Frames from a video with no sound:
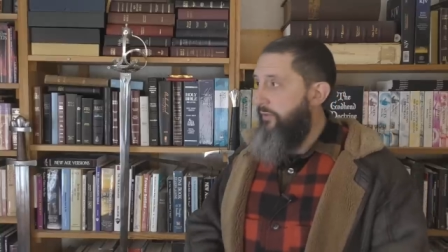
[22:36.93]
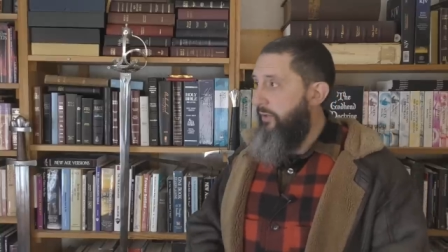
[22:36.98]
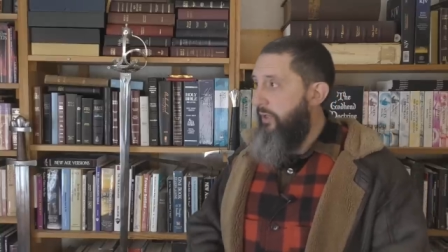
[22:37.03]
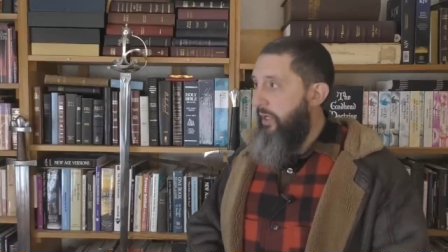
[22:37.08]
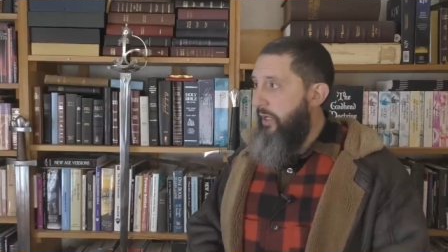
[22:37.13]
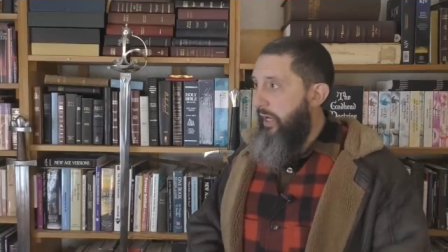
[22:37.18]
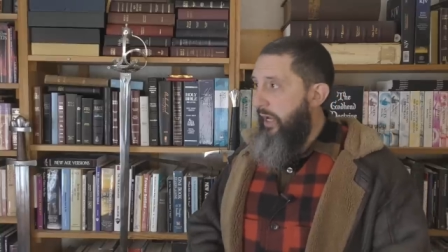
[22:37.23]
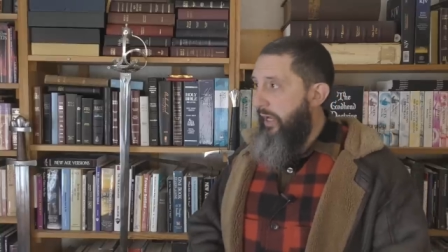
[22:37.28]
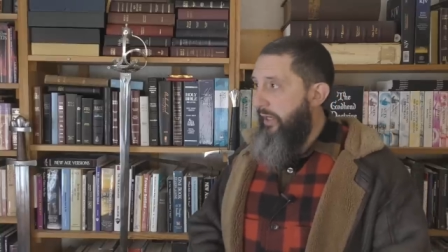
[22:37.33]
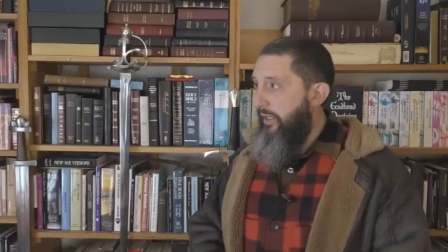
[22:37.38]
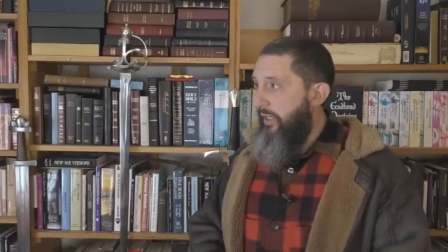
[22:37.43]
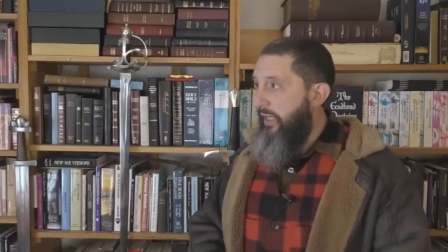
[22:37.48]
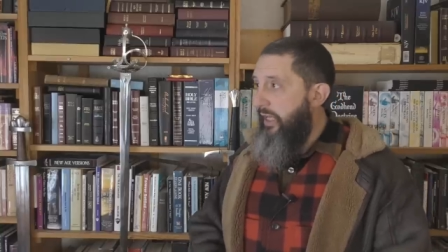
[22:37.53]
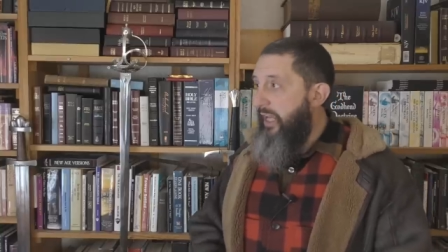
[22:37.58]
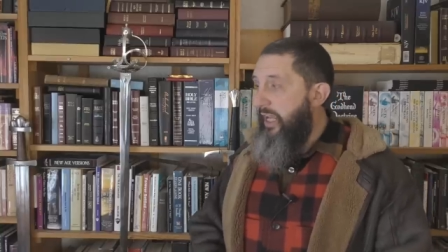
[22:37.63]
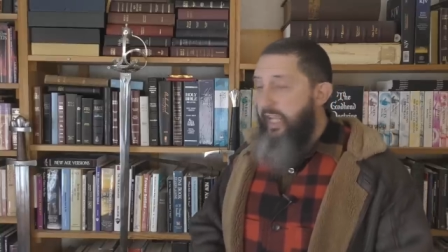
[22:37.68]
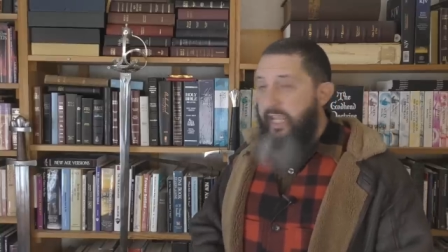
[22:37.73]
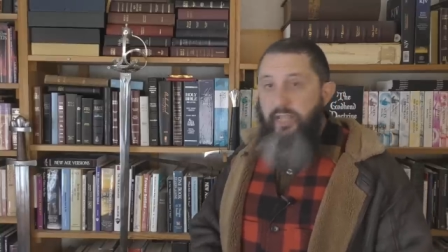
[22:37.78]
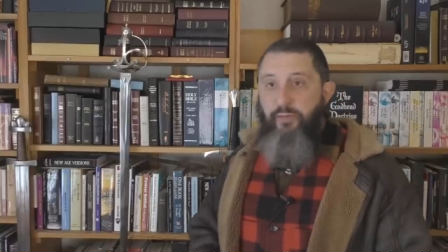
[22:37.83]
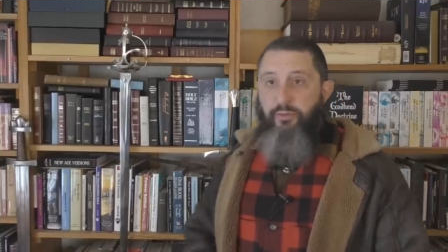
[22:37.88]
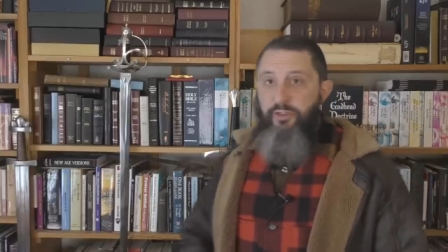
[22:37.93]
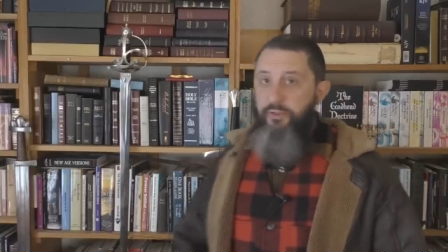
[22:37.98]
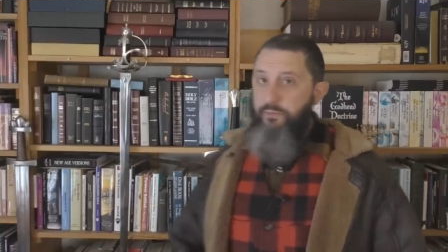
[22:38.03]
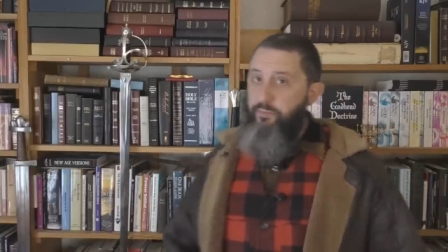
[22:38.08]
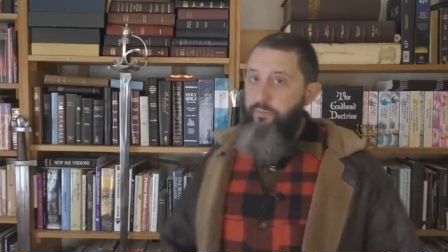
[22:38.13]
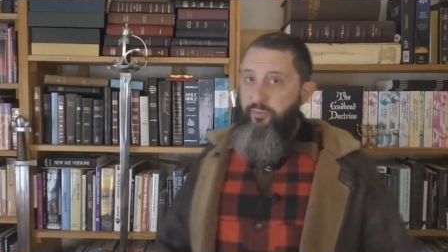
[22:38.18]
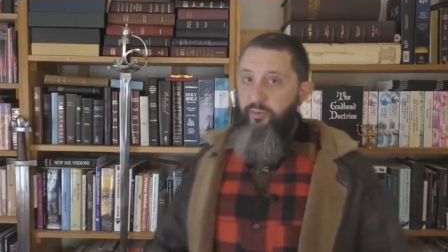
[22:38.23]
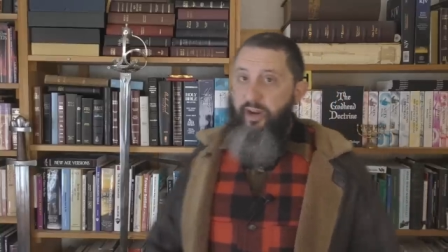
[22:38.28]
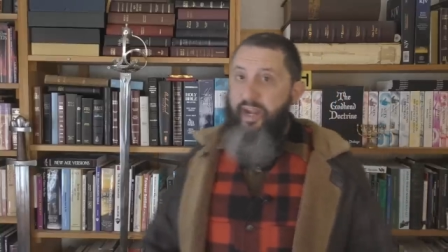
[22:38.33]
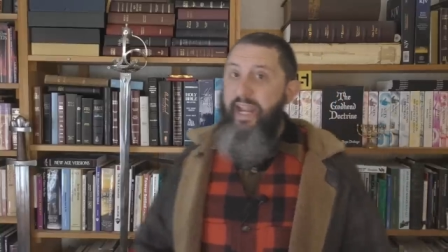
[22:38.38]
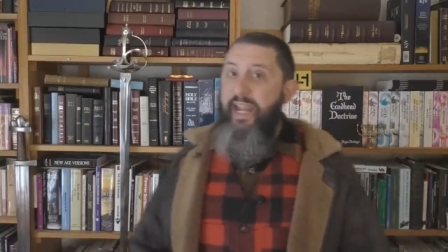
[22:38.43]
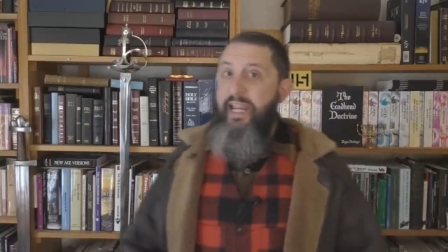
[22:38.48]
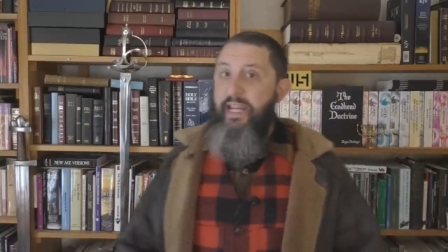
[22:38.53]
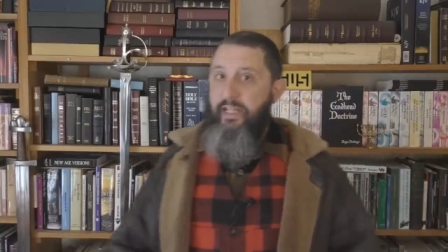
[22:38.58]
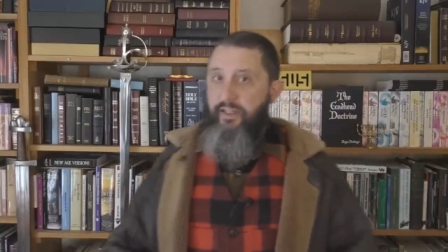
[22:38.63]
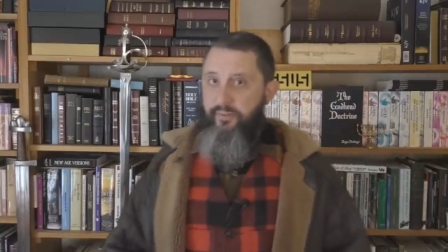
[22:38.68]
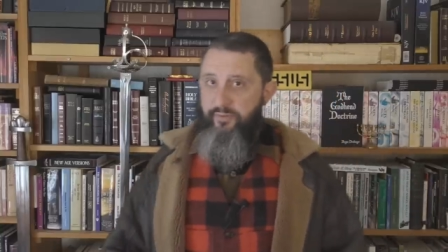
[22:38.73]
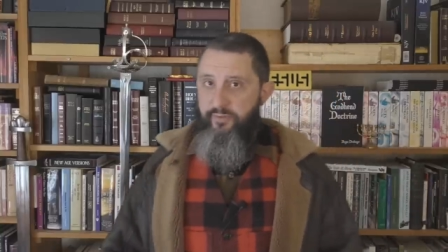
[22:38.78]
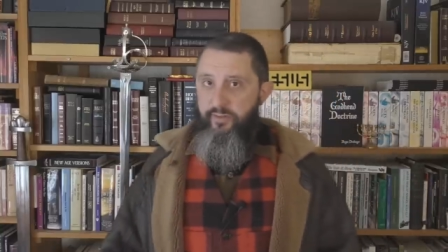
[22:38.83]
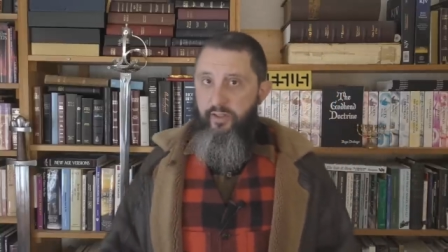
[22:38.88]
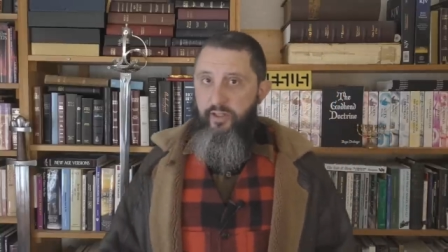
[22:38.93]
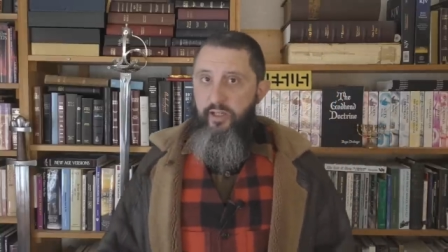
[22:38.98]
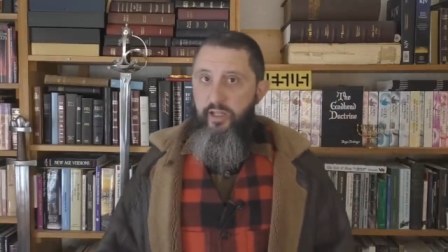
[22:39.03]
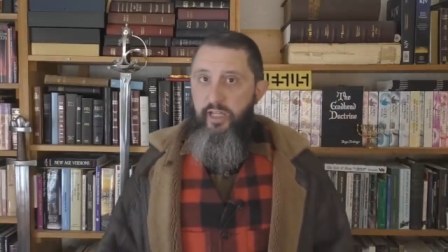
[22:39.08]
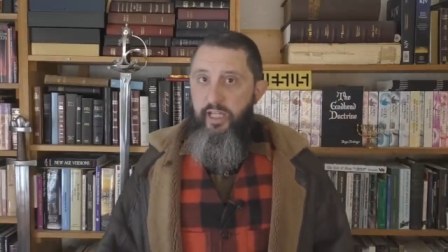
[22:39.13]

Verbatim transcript: and and he was brave.